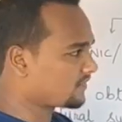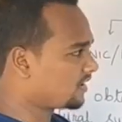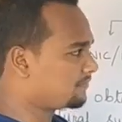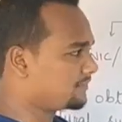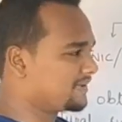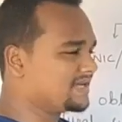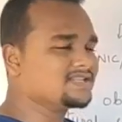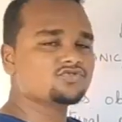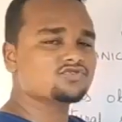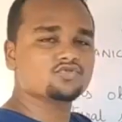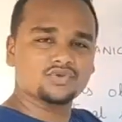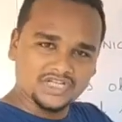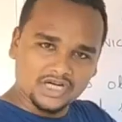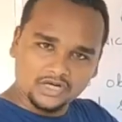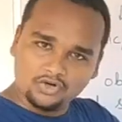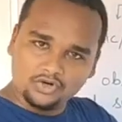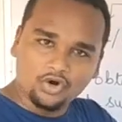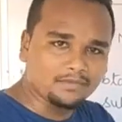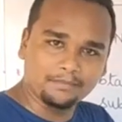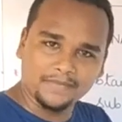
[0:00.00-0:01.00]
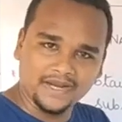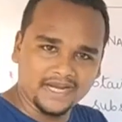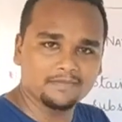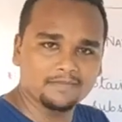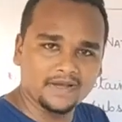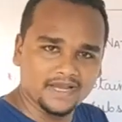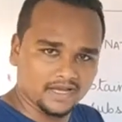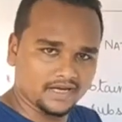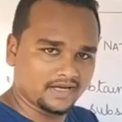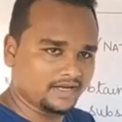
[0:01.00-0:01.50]
means which are not made
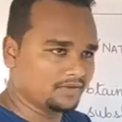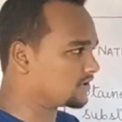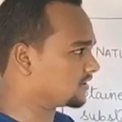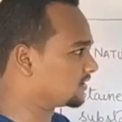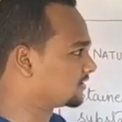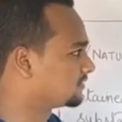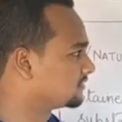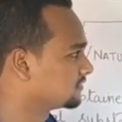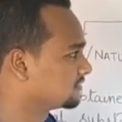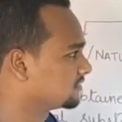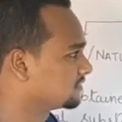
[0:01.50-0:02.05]
by anyone.